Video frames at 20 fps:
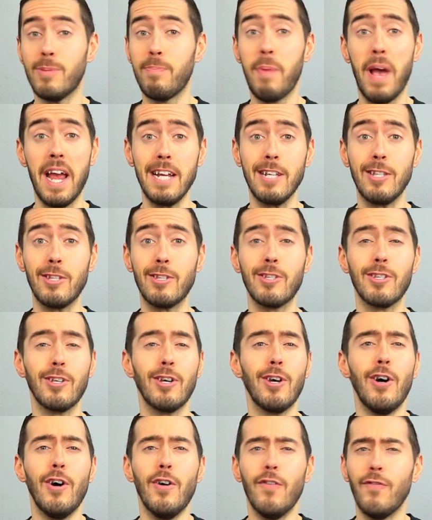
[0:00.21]
Space,
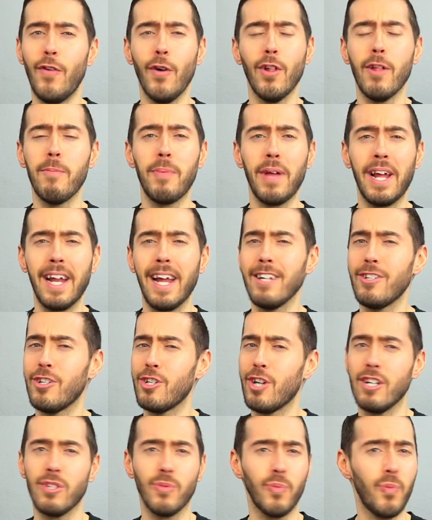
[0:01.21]
full of planets
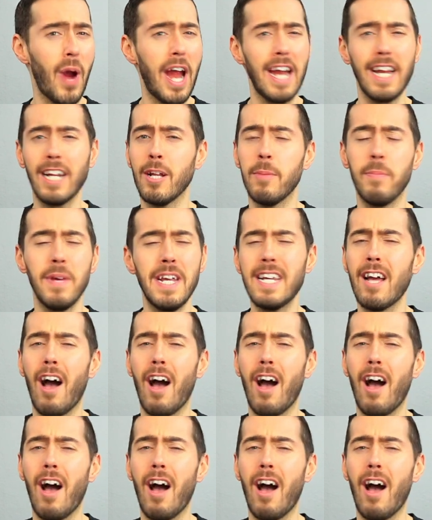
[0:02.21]
just waiting to be